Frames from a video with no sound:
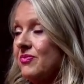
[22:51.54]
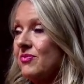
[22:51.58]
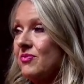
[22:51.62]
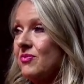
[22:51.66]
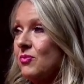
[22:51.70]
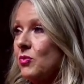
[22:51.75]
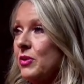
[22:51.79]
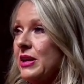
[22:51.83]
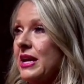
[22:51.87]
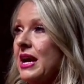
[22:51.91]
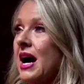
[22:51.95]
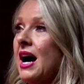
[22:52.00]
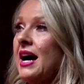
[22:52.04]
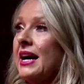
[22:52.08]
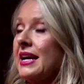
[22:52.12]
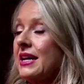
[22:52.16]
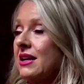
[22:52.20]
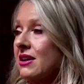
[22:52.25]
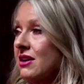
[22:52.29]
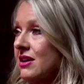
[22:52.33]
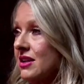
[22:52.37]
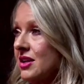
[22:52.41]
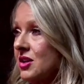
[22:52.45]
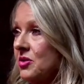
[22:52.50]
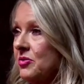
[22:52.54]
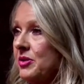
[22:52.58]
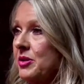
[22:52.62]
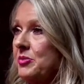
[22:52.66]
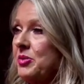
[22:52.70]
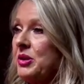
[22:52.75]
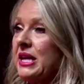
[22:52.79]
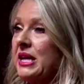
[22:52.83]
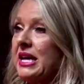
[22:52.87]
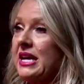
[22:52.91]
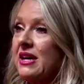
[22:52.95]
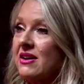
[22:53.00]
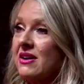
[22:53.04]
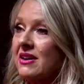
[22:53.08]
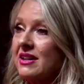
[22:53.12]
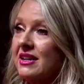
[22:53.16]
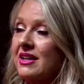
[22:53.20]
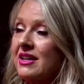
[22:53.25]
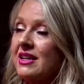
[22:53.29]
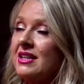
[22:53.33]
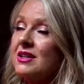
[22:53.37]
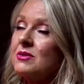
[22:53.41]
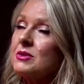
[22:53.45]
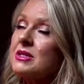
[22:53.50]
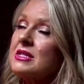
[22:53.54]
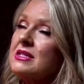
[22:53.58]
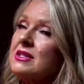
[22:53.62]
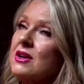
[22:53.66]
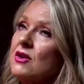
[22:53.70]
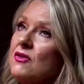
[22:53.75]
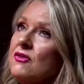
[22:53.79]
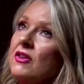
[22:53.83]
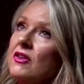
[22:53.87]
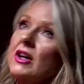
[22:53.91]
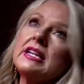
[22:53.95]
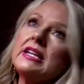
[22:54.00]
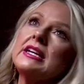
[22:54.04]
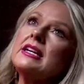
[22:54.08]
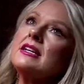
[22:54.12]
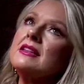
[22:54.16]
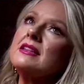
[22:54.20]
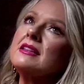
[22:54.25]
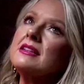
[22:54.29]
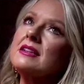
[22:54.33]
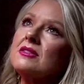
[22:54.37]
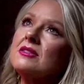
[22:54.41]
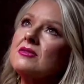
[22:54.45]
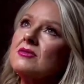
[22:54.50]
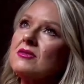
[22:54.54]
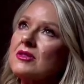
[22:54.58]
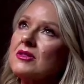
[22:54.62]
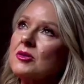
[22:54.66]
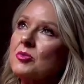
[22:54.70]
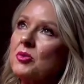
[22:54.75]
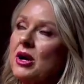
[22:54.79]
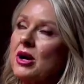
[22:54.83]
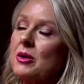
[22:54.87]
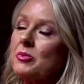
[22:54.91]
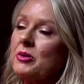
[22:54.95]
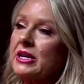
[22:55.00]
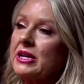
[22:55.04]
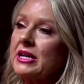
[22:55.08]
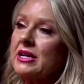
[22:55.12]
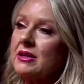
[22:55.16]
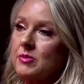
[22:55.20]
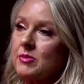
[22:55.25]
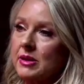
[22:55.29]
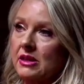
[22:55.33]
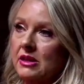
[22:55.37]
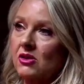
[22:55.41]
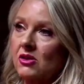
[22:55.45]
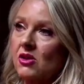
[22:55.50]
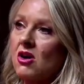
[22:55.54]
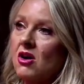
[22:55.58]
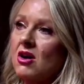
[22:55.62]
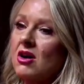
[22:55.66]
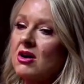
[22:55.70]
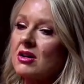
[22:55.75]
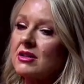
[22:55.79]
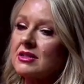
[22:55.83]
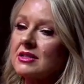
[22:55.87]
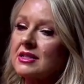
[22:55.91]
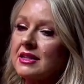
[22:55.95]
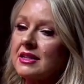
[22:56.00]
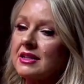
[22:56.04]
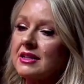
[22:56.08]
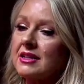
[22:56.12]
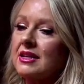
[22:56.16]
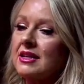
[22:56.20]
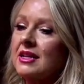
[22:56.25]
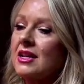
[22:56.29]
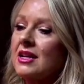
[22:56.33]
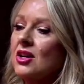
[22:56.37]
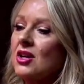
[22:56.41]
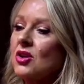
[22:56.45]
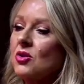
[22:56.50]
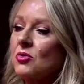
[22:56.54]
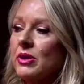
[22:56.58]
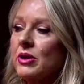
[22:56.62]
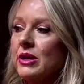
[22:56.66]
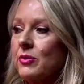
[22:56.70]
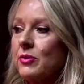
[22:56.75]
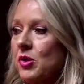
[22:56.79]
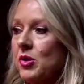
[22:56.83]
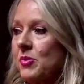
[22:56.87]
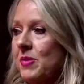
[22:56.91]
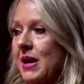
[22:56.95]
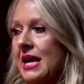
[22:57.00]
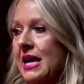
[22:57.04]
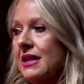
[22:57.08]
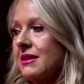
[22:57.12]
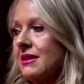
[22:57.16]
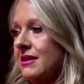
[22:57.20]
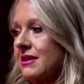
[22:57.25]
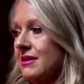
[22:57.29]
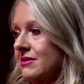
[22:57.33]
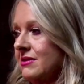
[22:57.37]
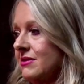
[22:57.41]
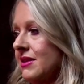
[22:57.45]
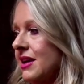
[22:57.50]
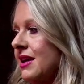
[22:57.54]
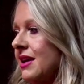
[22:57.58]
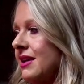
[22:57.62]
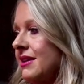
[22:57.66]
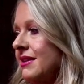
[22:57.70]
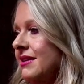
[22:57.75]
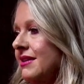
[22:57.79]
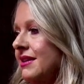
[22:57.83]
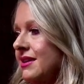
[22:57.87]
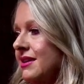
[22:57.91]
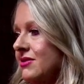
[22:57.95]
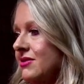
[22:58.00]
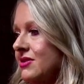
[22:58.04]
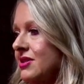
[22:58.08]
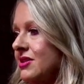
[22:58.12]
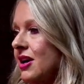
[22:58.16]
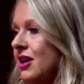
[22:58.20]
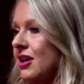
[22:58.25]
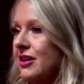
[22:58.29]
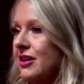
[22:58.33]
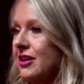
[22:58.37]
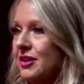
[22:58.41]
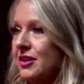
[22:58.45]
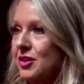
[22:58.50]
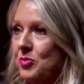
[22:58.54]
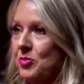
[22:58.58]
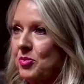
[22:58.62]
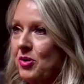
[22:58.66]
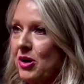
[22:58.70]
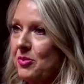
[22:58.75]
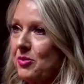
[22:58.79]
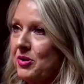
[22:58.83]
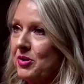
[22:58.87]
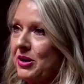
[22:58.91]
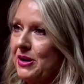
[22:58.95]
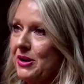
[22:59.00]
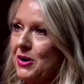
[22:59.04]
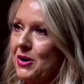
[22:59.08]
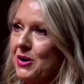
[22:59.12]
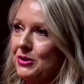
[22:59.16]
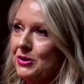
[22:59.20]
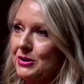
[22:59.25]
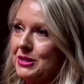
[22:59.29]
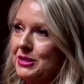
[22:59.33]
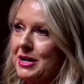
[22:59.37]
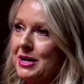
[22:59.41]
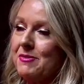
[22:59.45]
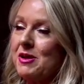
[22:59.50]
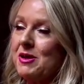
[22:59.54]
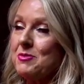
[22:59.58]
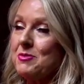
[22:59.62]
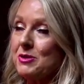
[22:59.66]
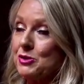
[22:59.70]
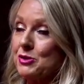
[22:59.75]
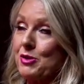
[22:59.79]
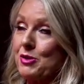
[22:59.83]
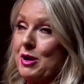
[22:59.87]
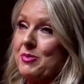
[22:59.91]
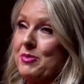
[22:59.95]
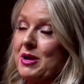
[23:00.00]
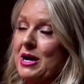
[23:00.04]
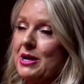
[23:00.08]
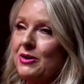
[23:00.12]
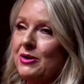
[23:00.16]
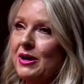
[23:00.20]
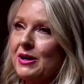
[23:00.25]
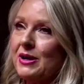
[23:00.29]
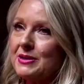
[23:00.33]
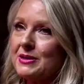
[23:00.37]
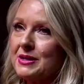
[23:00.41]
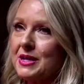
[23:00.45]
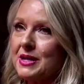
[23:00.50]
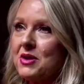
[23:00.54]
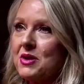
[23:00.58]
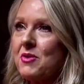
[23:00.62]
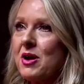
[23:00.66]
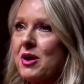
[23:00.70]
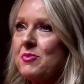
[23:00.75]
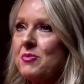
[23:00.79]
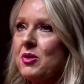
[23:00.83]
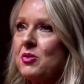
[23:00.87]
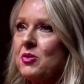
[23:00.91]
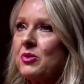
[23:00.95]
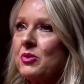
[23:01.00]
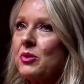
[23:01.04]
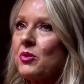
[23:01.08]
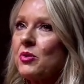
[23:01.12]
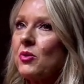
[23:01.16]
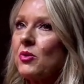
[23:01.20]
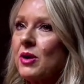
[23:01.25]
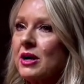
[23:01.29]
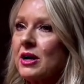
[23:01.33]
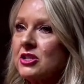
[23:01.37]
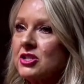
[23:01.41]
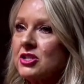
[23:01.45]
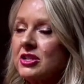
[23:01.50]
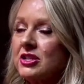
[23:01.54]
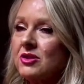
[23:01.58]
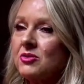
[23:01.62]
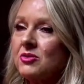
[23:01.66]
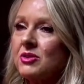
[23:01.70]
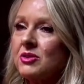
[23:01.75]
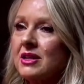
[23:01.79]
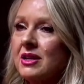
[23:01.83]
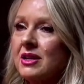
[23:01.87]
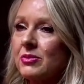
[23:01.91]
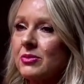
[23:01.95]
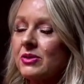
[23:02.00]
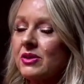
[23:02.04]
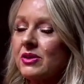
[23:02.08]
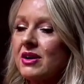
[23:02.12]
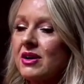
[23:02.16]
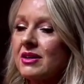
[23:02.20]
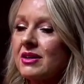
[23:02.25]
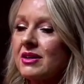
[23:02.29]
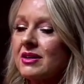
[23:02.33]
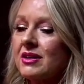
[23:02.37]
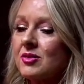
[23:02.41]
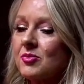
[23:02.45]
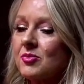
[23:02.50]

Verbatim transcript: we hike on it we play on it and it was so funny the the property had been logged and we were back there like you know stalking the property all the time it was right behind our house anyway but we were watching it when they were logging the